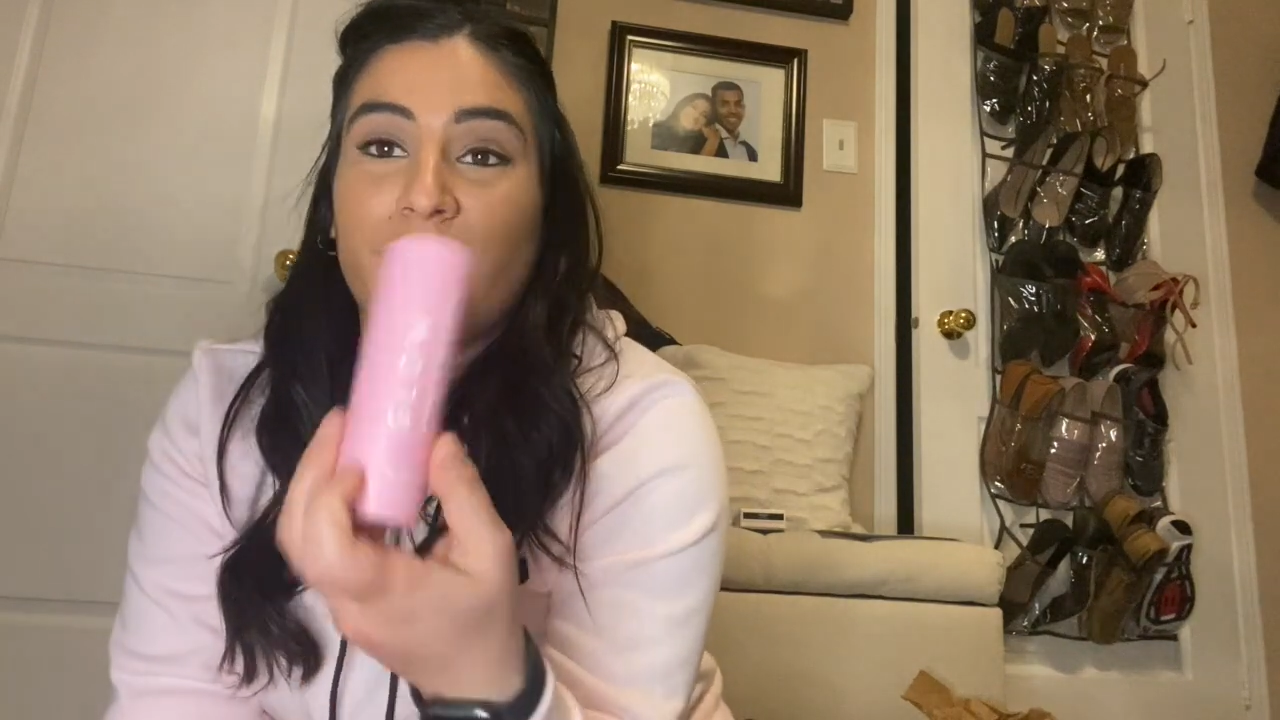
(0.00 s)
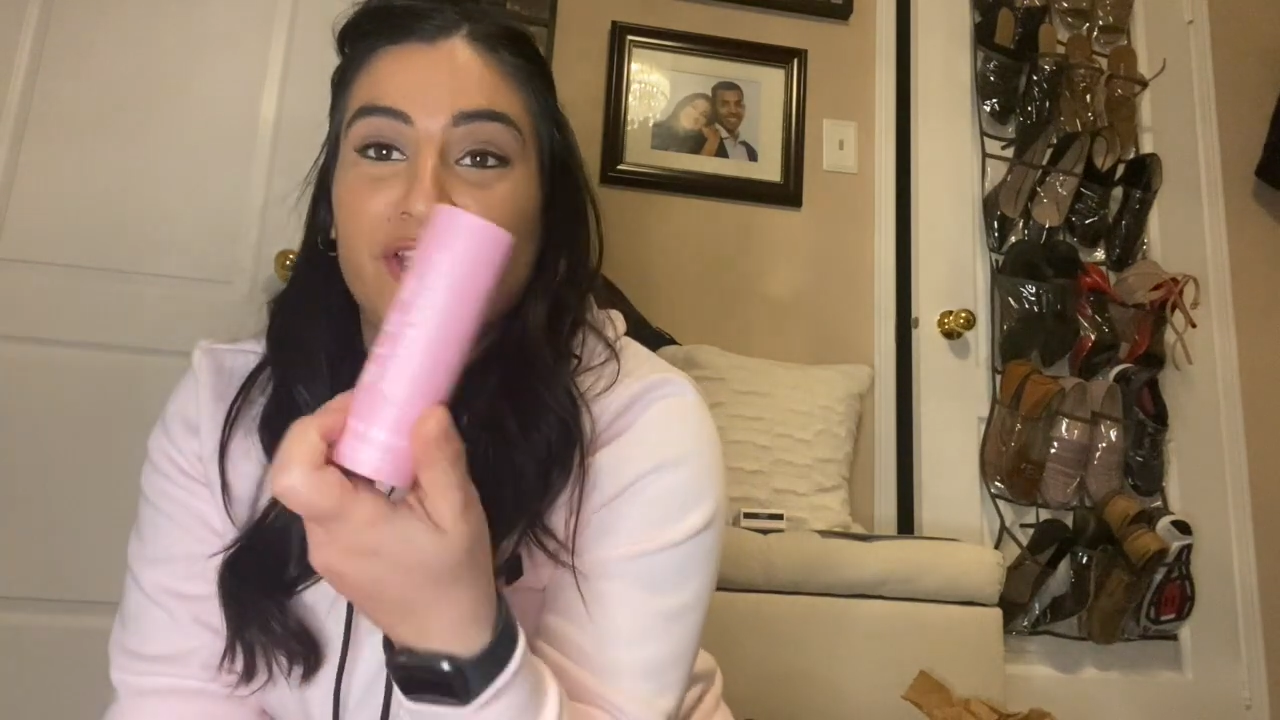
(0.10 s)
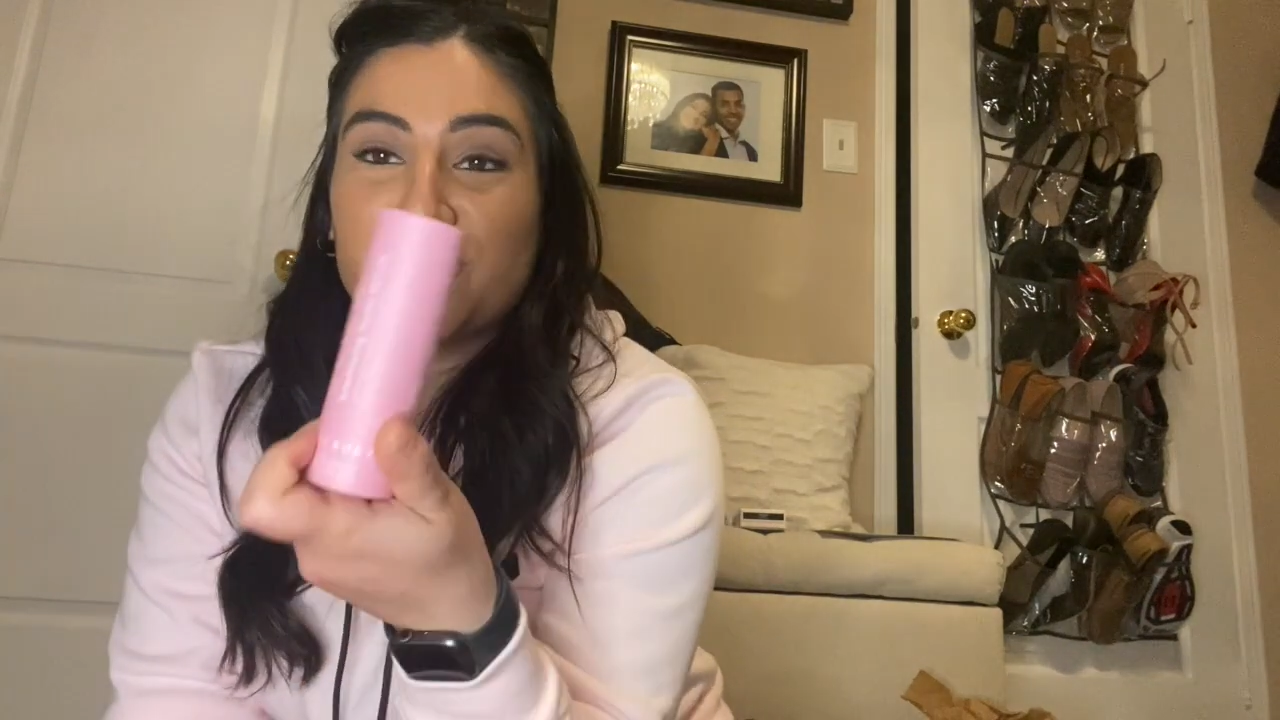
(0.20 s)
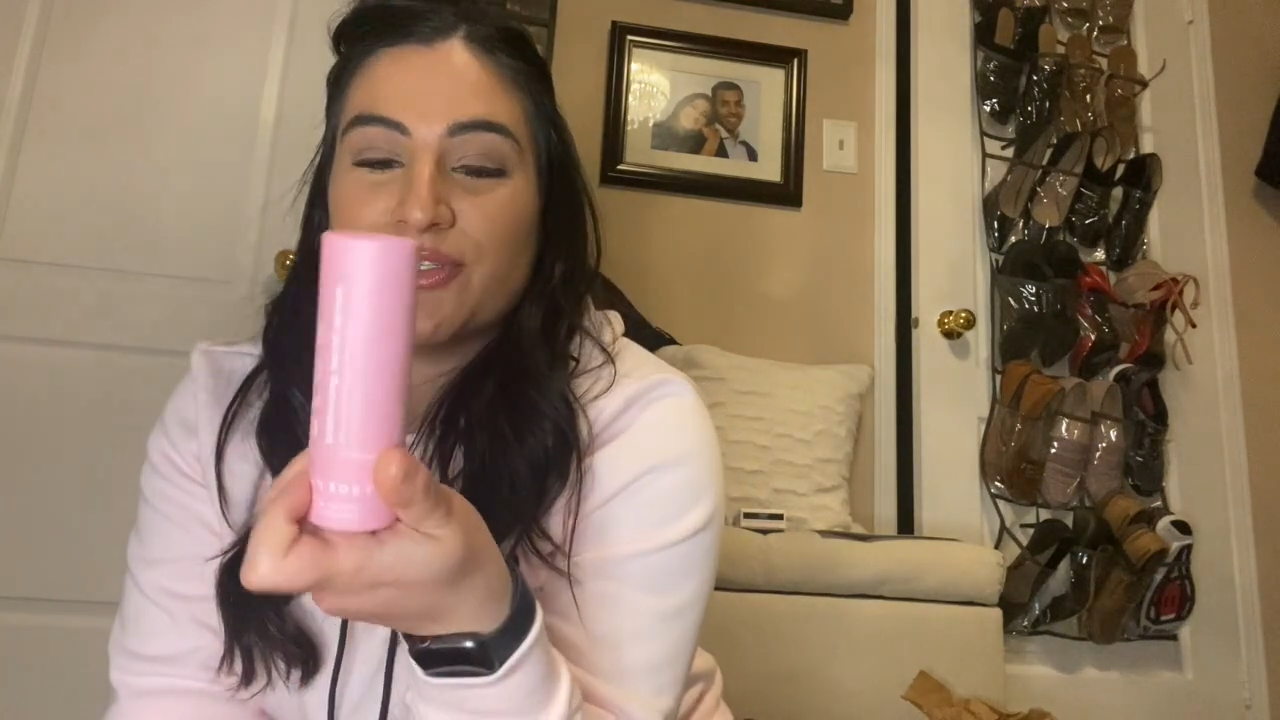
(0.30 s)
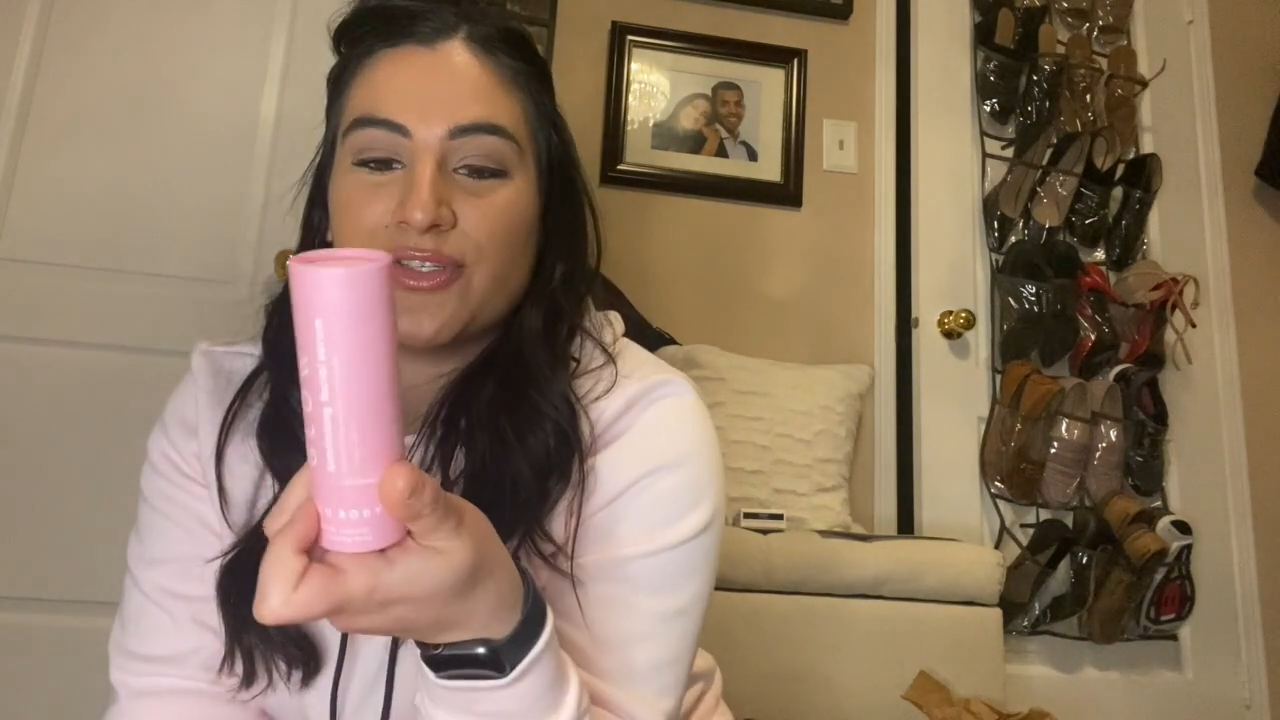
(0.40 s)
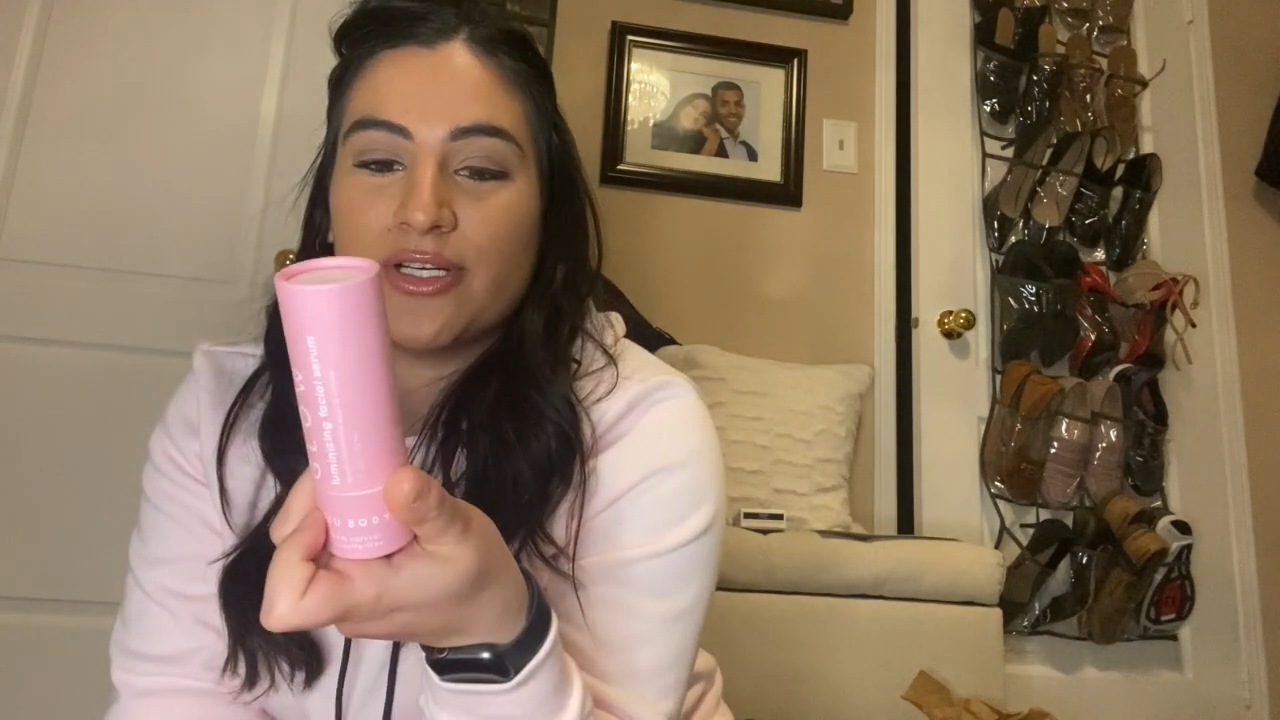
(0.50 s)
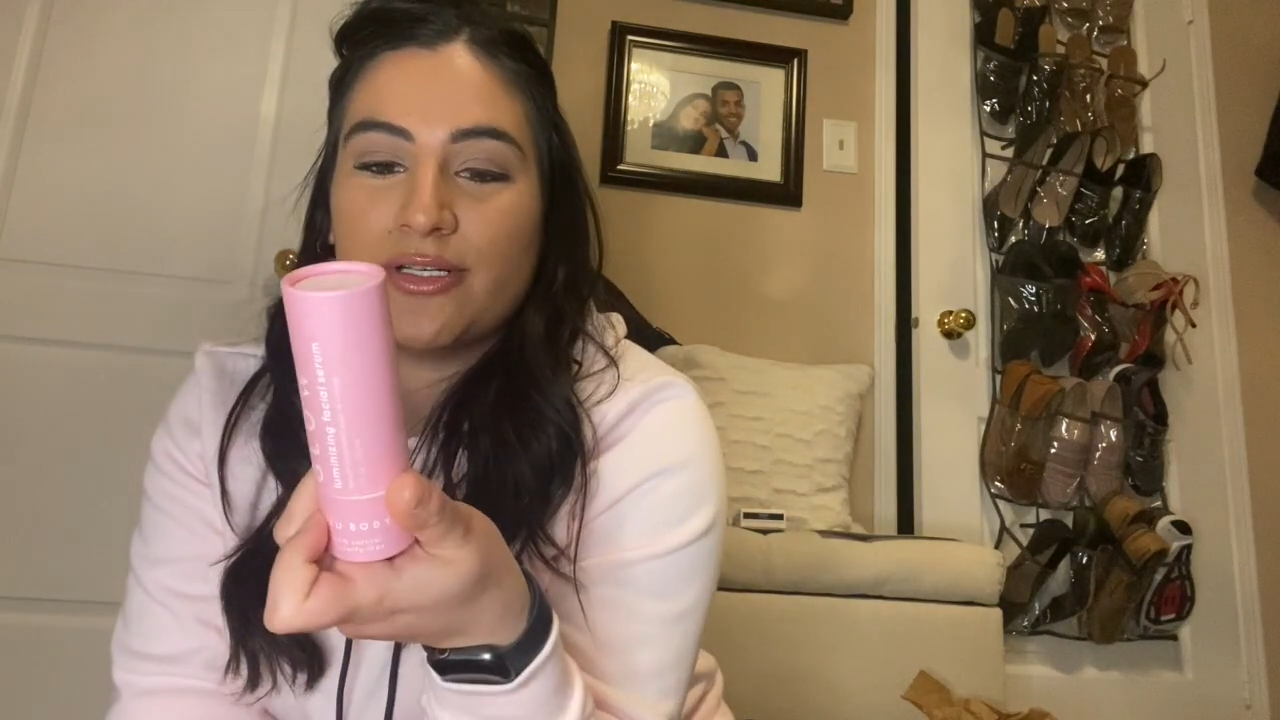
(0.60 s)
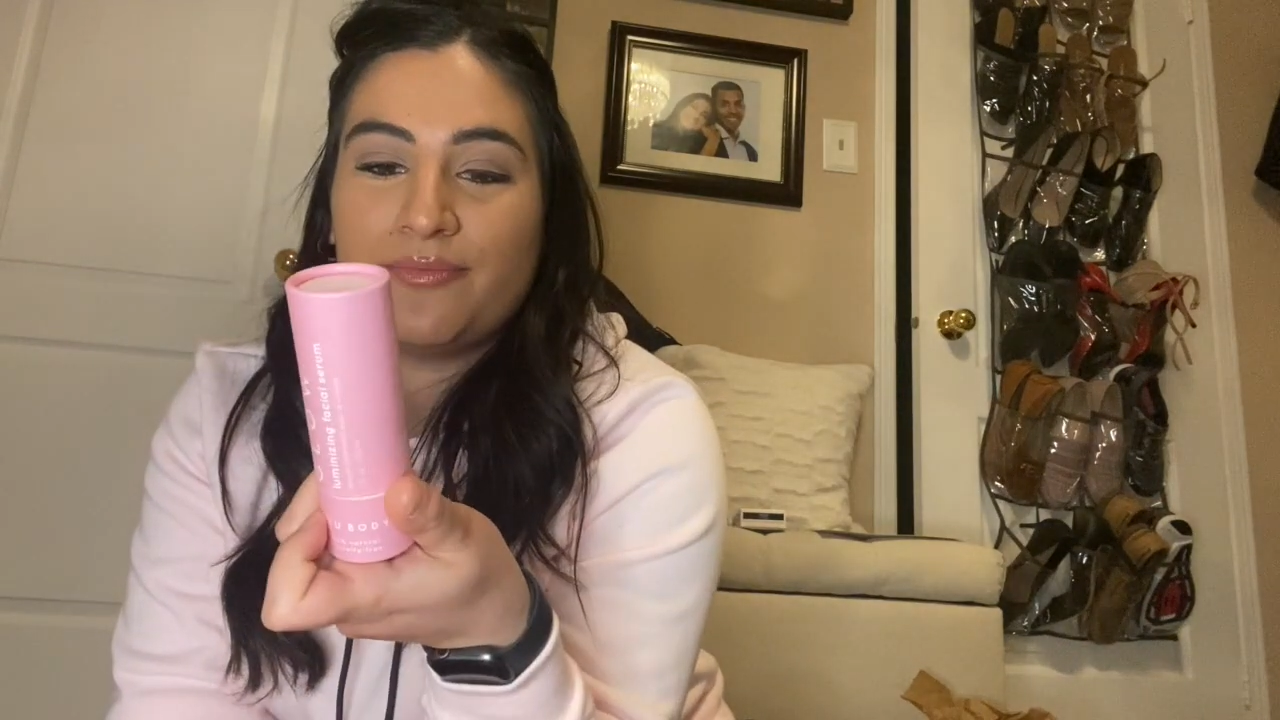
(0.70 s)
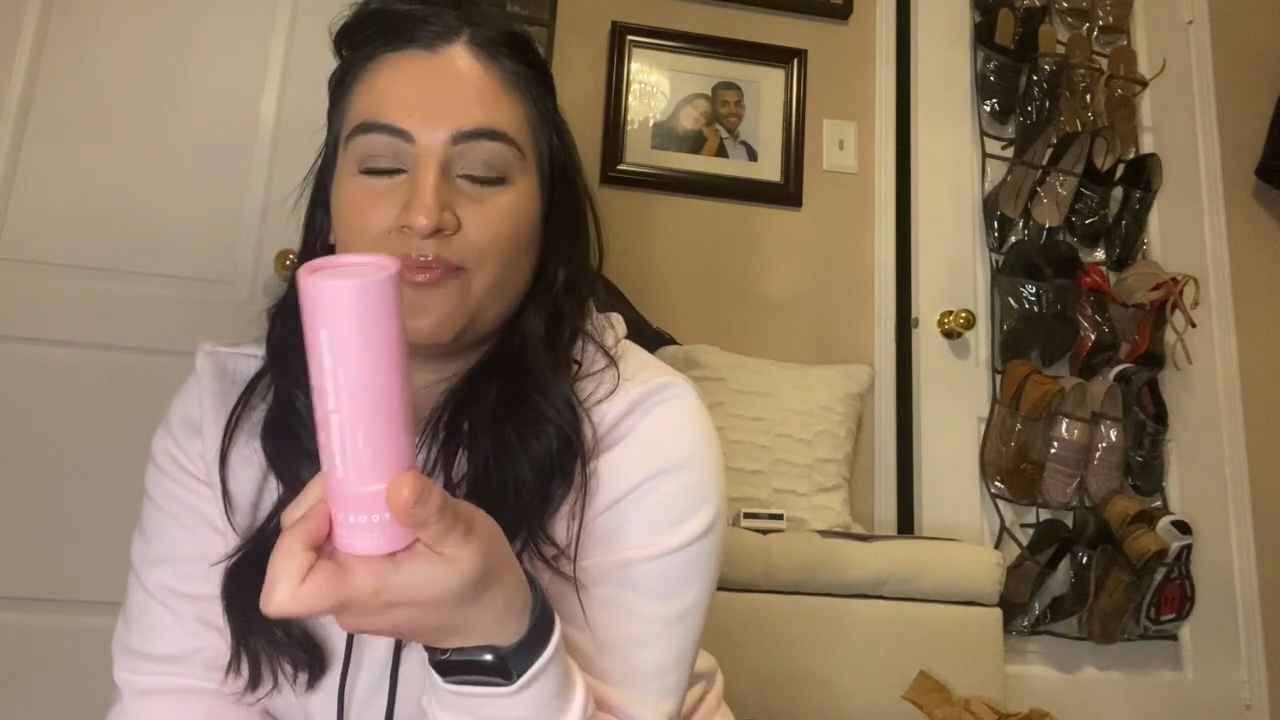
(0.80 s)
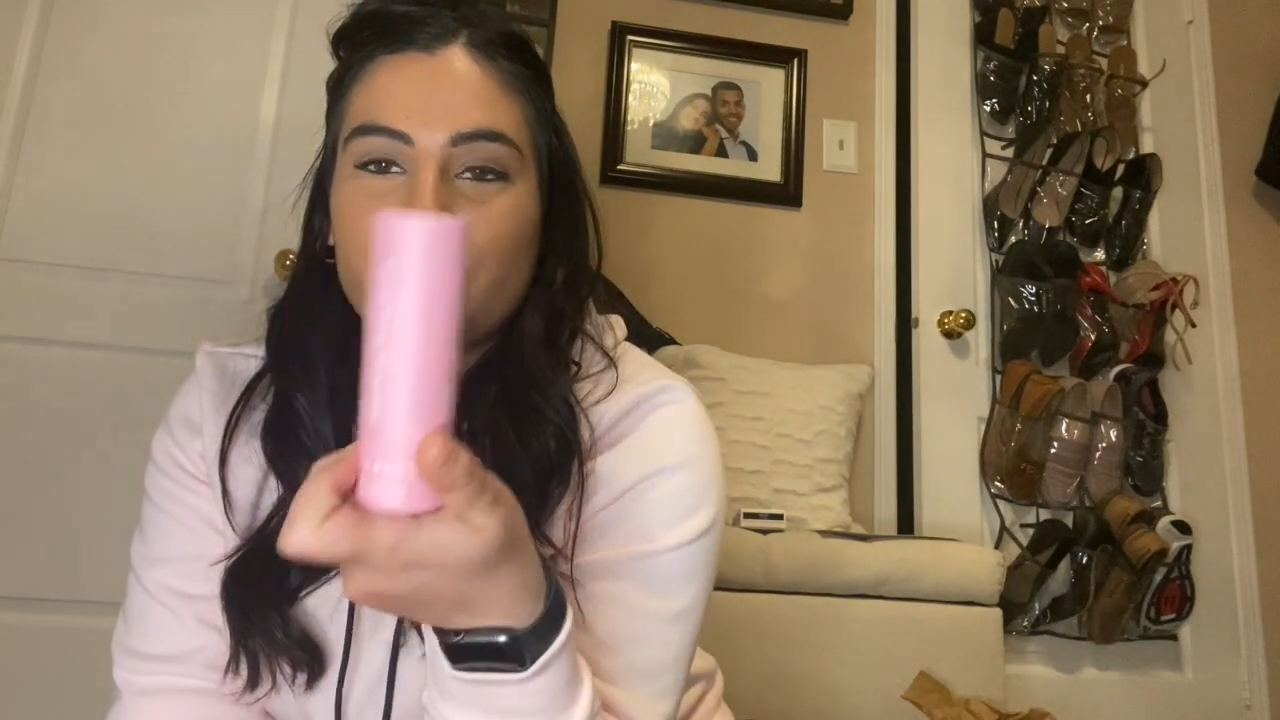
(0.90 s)
Facial
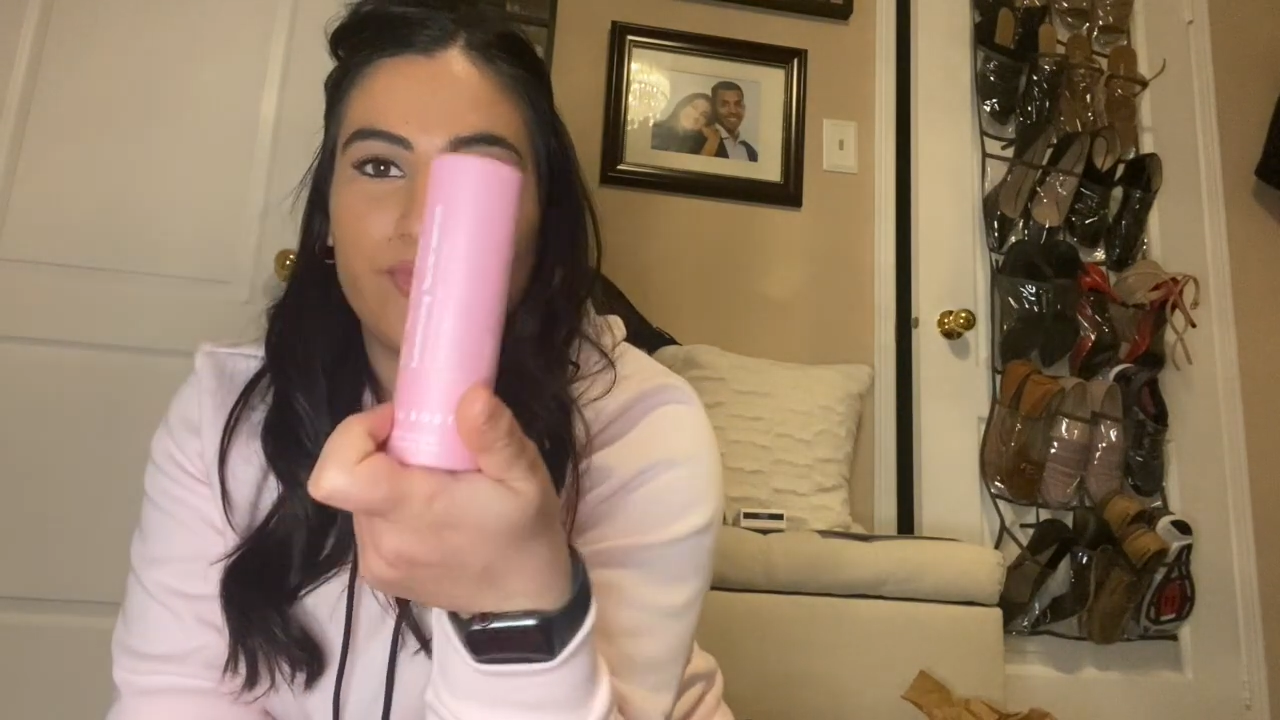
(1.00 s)
Serum.